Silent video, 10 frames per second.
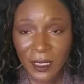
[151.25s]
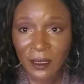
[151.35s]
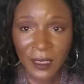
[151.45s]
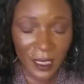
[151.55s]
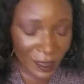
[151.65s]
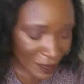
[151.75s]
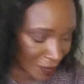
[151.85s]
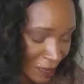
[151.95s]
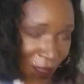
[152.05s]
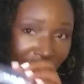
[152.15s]
So yeah,
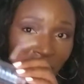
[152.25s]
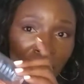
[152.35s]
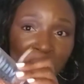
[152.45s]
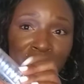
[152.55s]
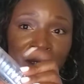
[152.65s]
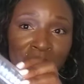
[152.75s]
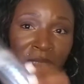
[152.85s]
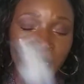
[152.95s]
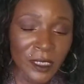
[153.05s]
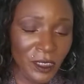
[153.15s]
I really,
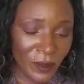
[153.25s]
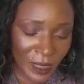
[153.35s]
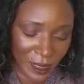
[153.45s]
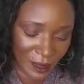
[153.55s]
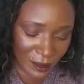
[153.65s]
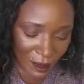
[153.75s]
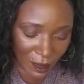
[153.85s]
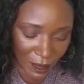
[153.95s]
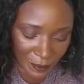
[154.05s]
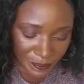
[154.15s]
really enjoy this
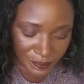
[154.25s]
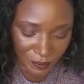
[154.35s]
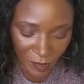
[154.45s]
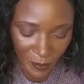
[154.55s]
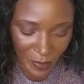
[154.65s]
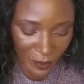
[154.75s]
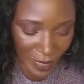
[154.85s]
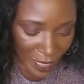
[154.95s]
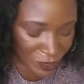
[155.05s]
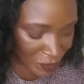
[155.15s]
um, Milk
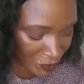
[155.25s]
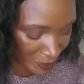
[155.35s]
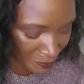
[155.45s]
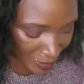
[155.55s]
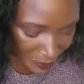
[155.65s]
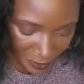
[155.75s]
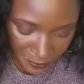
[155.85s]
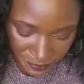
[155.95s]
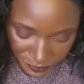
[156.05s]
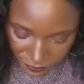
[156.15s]
Hydro Grip
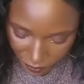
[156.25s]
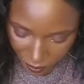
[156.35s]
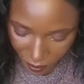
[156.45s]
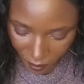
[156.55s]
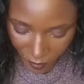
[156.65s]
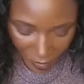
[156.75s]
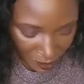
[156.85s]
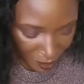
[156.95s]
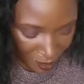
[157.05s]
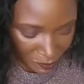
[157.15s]
Primer.
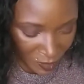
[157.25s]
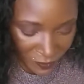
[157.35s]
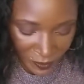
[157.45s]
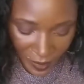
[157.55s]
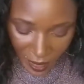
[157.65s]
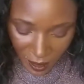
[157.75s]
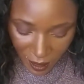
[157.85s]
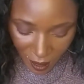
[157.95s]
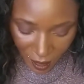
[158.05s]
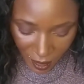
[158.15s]
Moving right
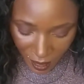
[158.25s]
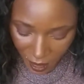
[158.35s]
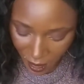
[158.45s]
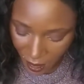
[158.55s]
along,